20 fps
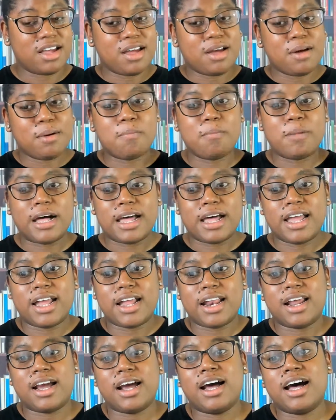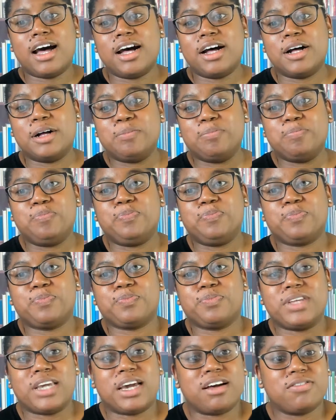But um,
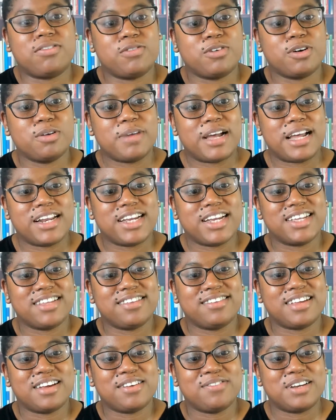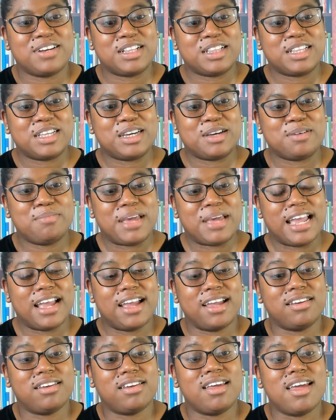yeah, formatting is definitely a
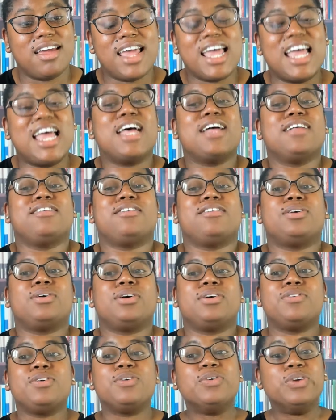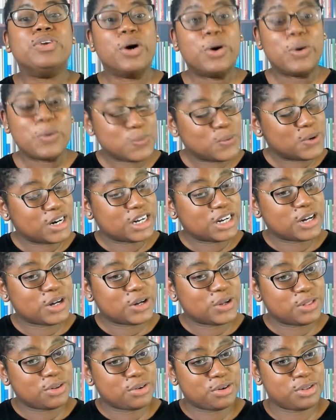pain. So if you don't want to go
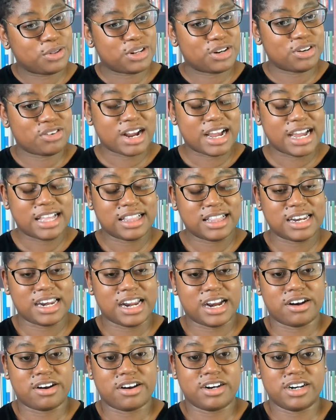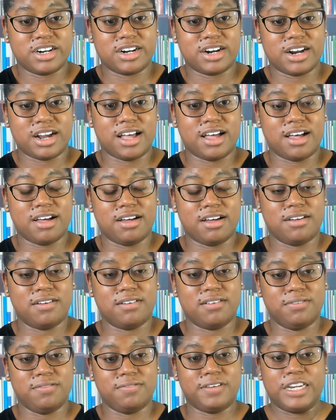through the trial and error of
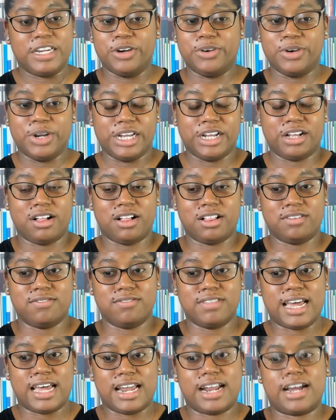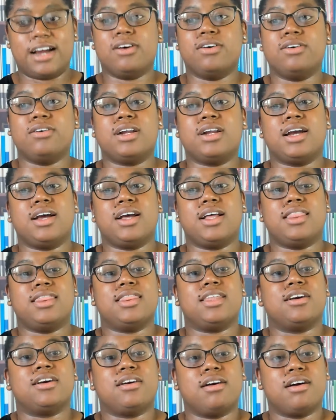figuring all of that out,
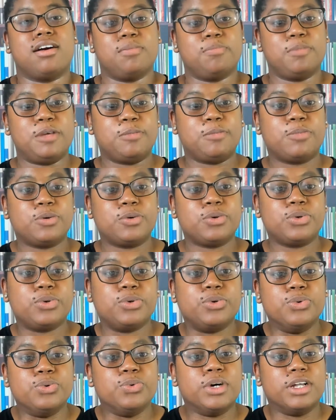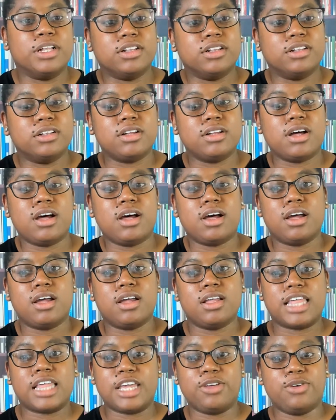there are people who will
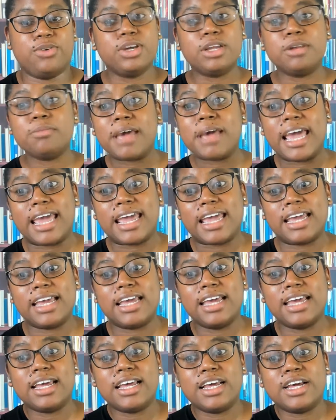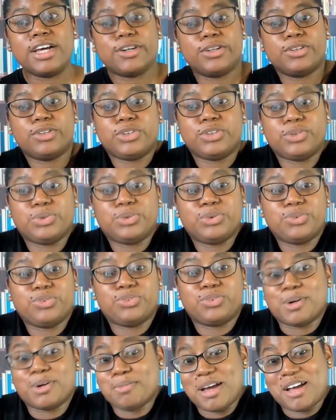that you can pay to
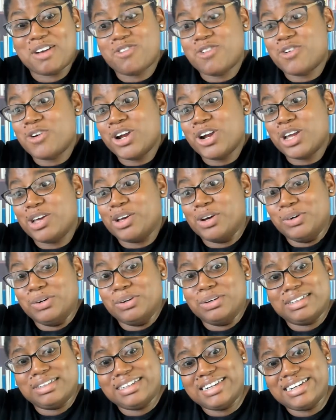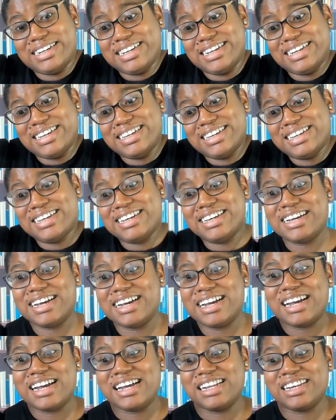format for you. Like
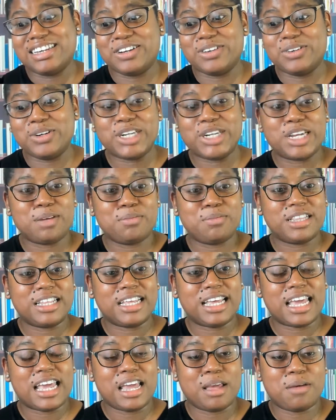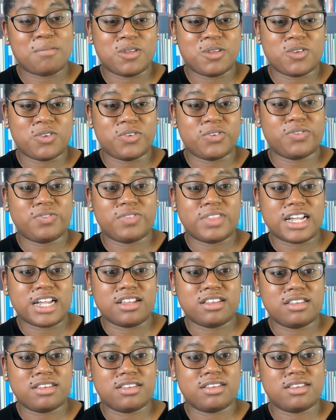no shame in the game. If
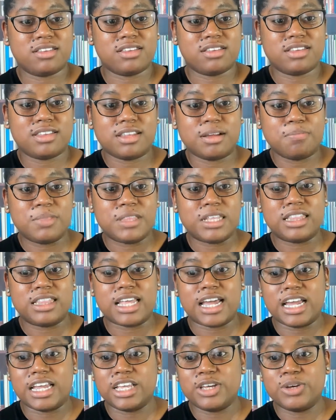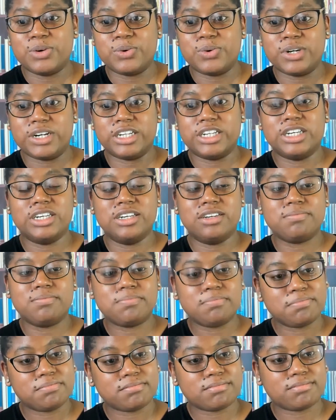that's something that you want to
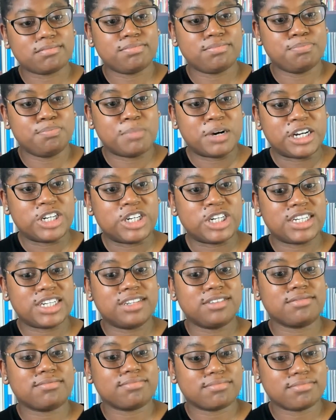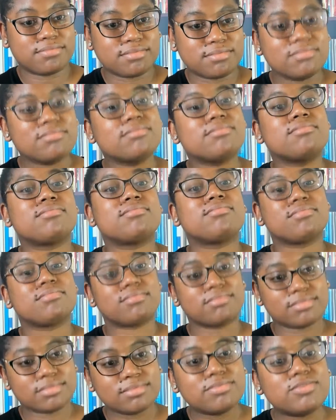budget
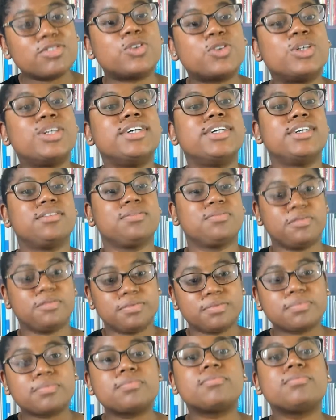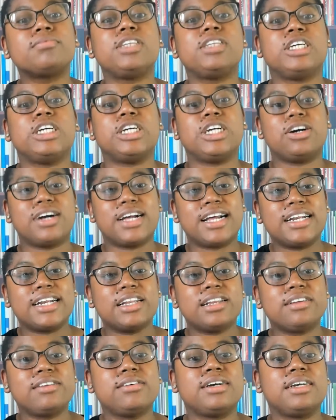for, you can go ahead and
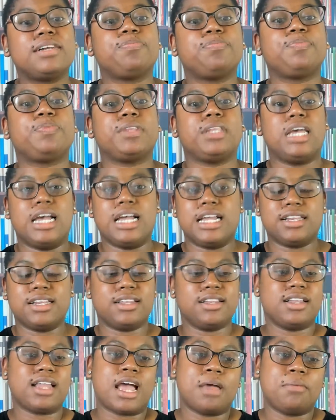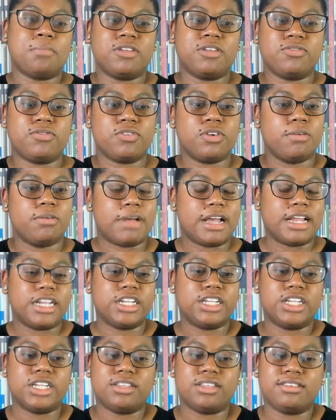do it. And I mean, formatting
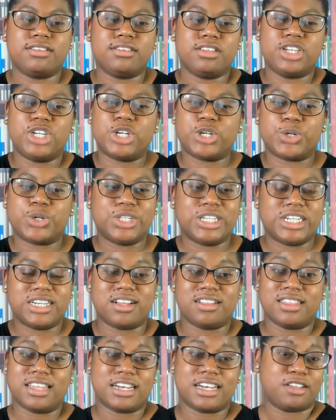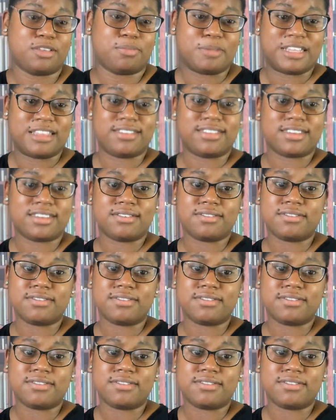is generally not that expensive.